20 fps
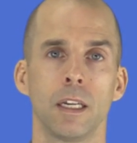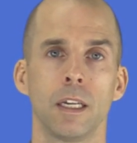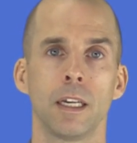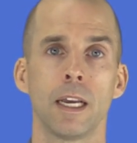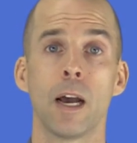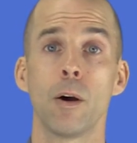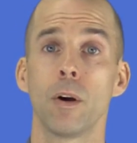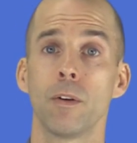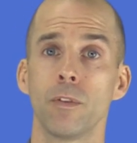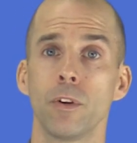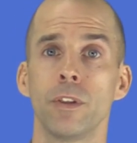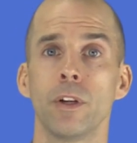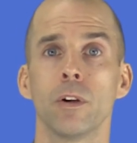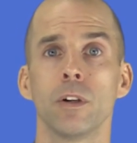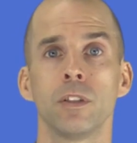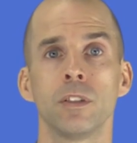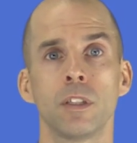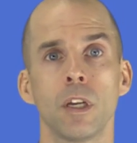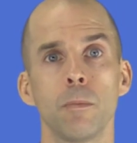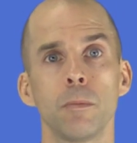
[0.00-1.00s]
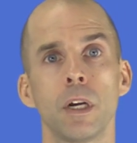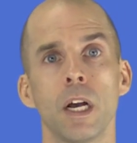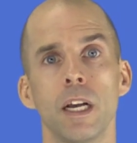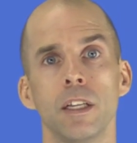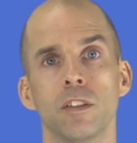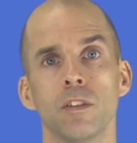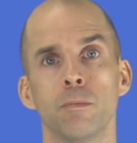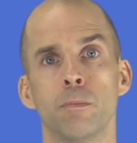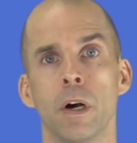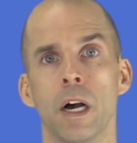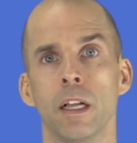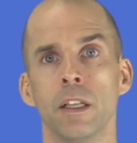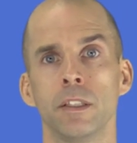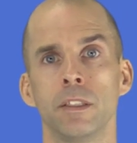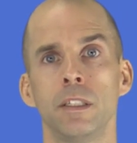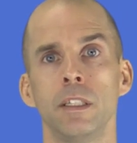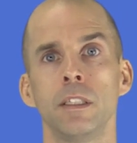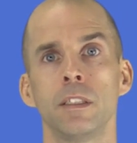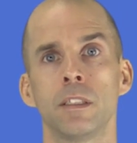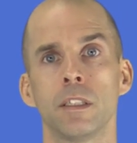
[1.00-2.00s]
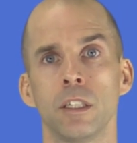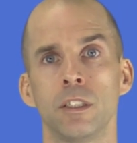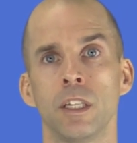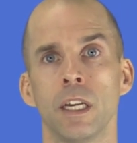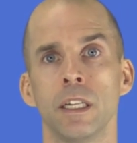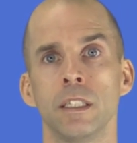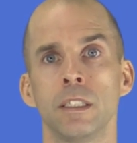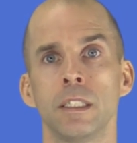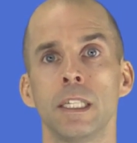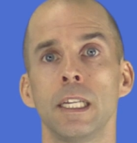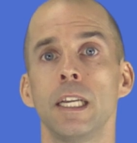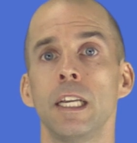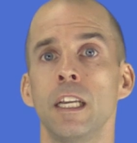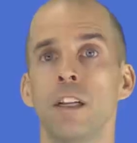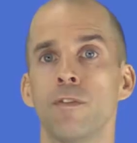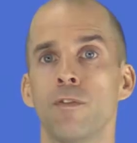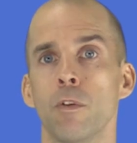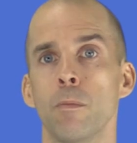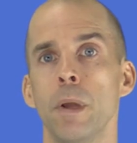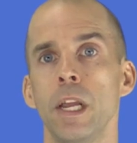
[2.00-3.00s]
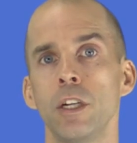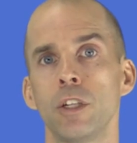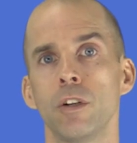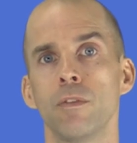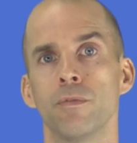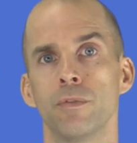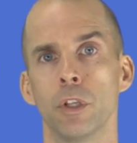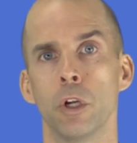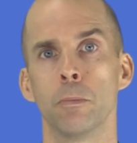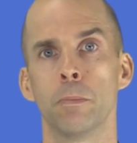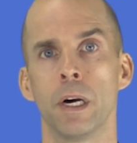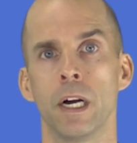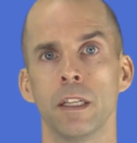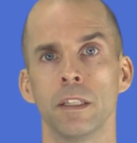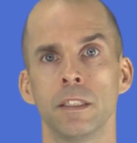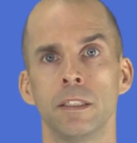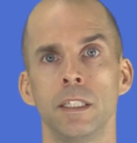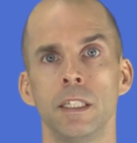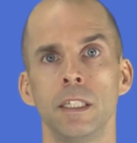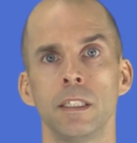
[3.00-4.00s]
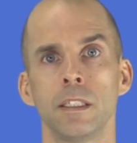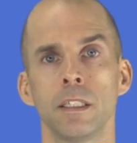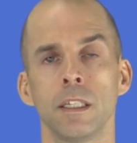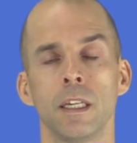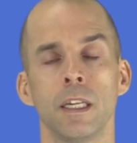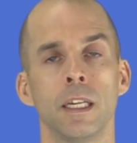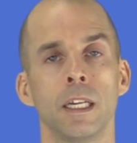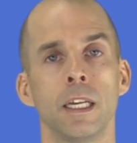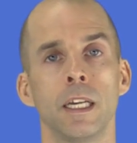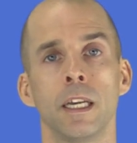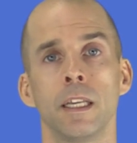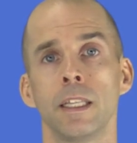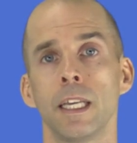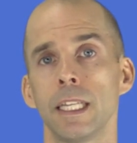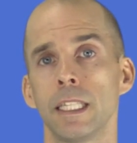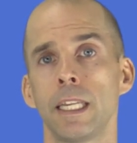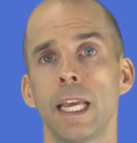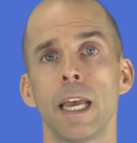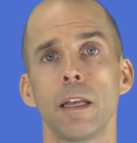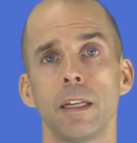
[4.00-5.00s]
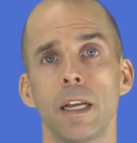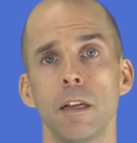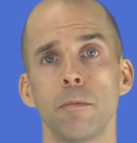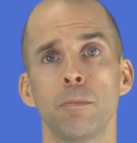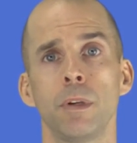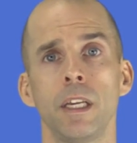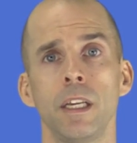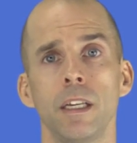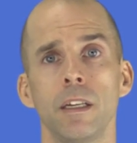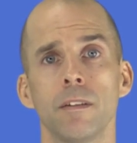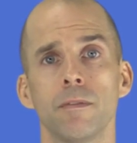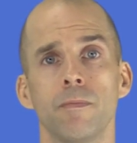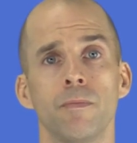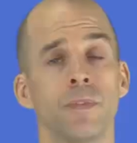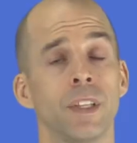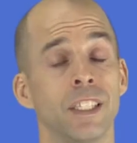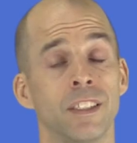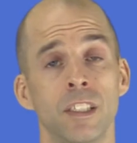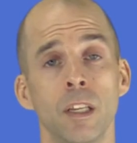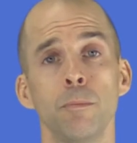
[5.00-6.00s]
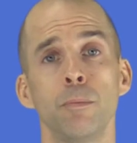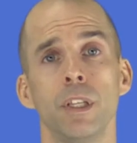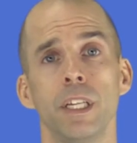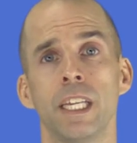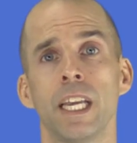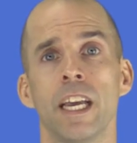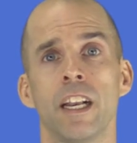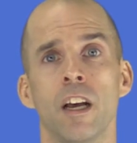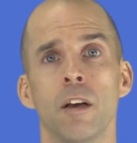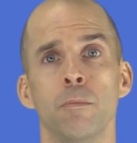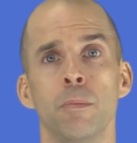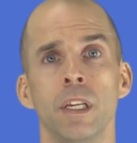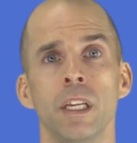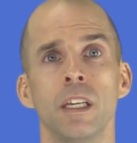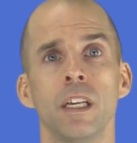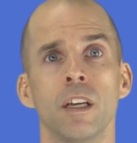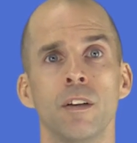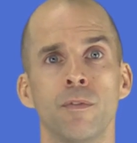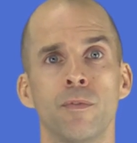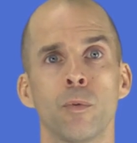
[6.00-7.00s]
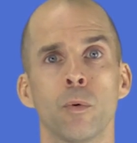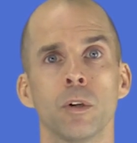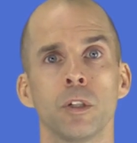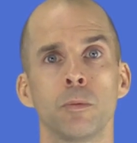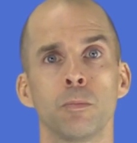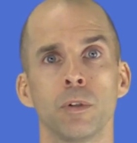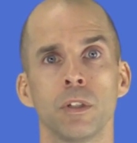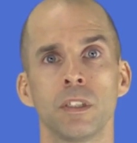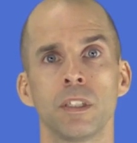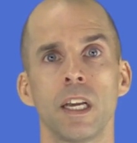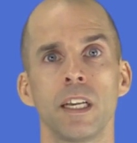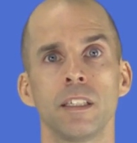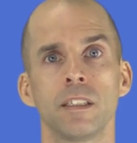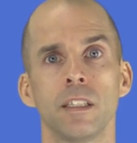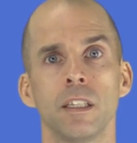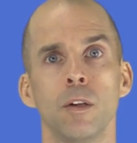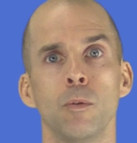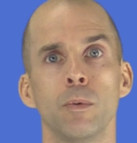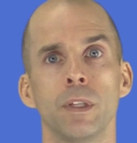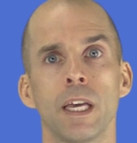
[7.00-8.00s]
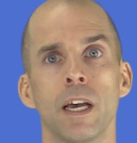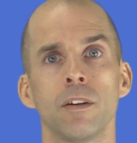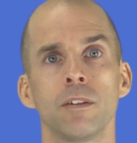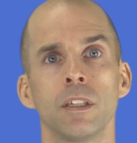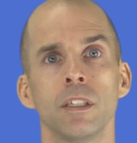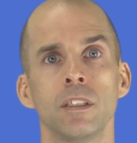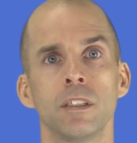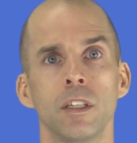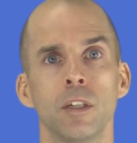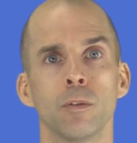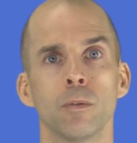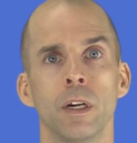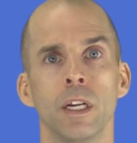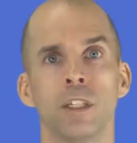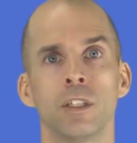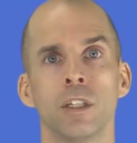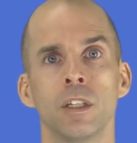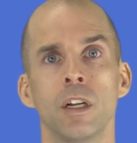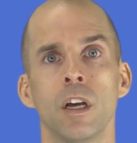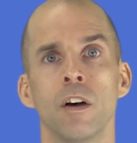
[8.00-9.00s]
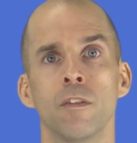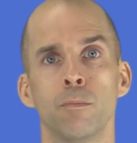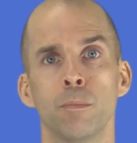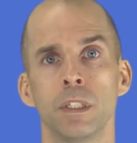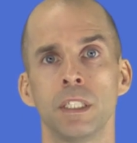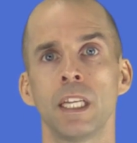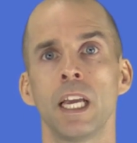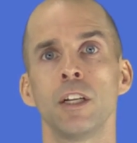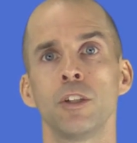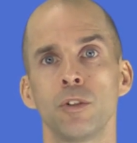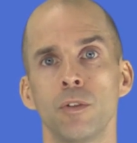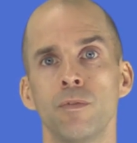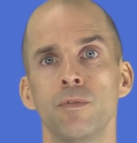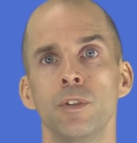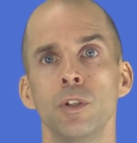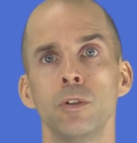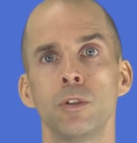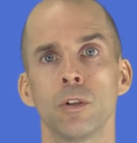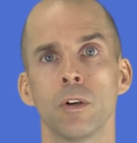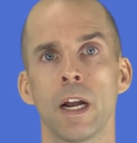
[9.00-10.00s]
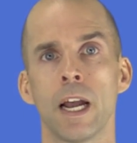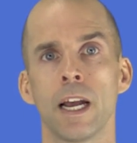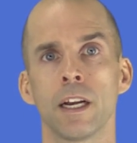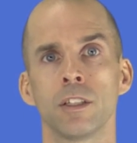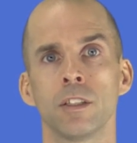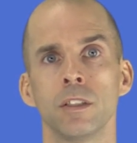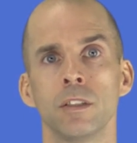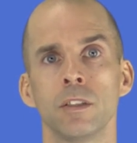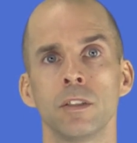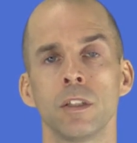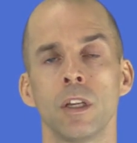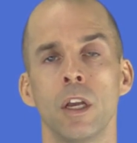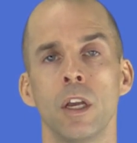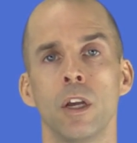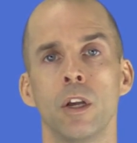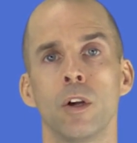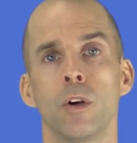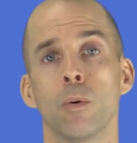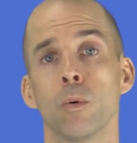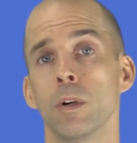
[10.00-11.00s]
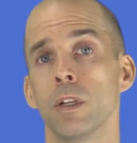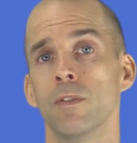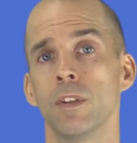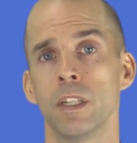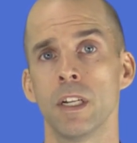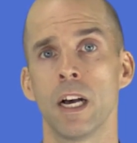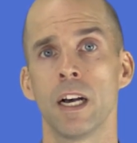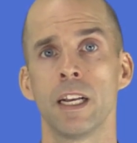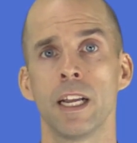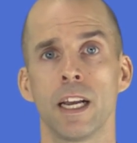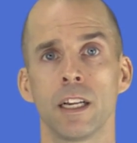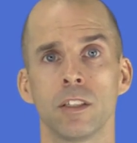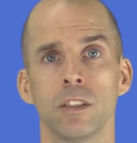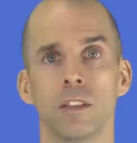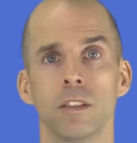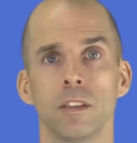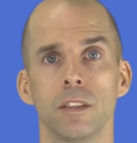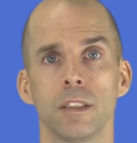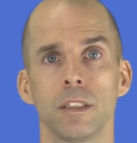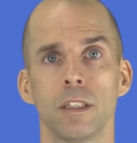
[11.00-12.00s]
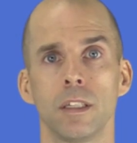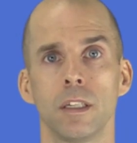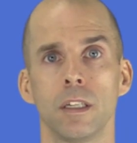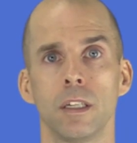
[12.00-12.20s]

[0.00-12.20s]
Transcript: However, there are some kinds of policies, such as information flow policies, that simply cannot be enforced precisely without consideration of potential future actions or even non-actions.